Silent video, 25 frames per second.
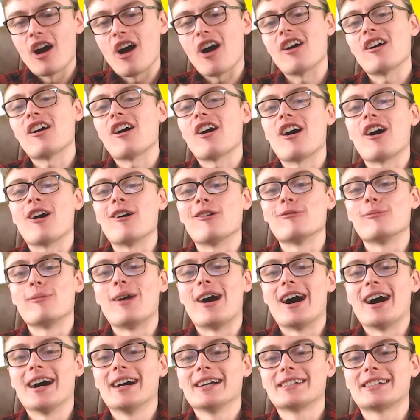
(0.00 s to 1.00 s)
Oh
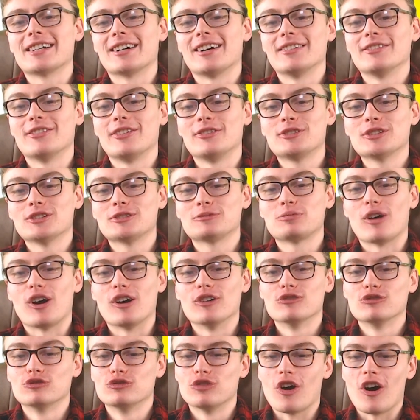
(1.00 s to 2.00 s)
my god, they've just put
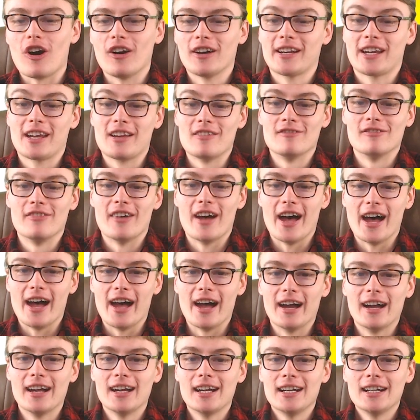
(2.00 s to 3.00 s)
a rock in
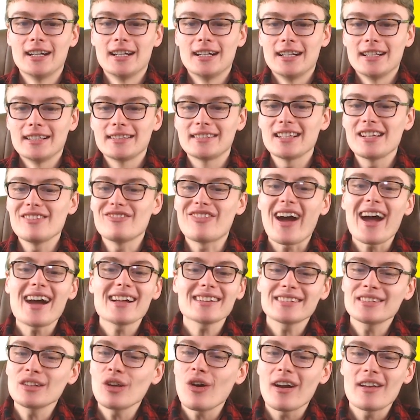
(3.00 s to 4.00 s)
there. See,
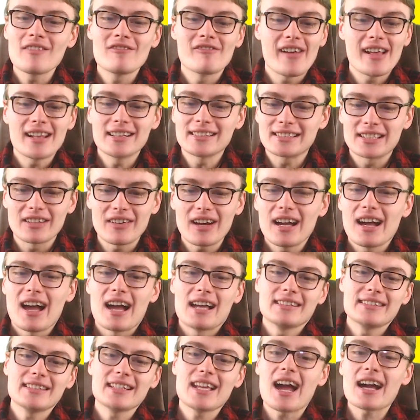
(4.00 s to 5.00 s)
that's not inventive.
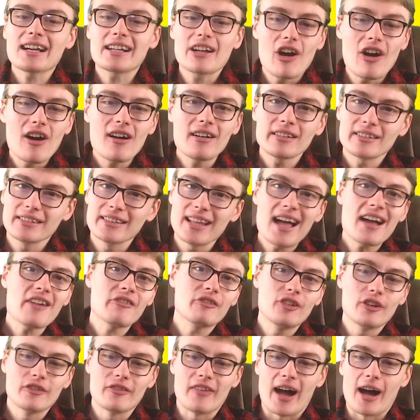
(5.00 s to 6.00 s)
See, I can't
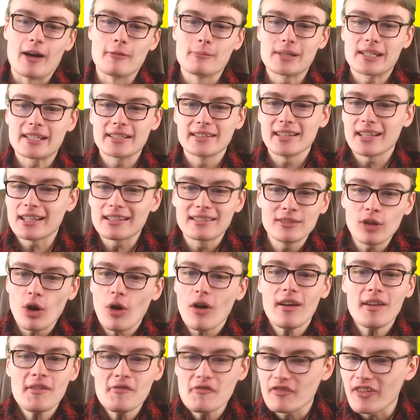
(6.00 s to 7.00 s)
laugh at that because it's
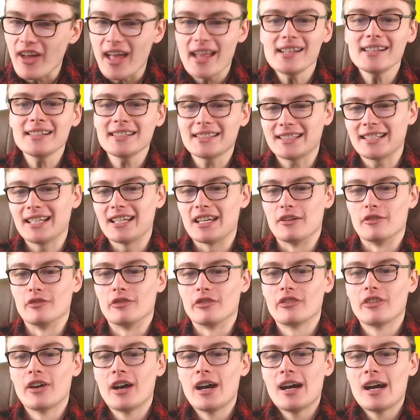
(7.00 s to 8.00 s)
not
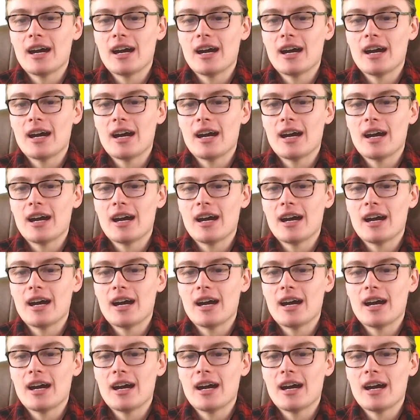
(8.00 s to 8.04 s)
inventive.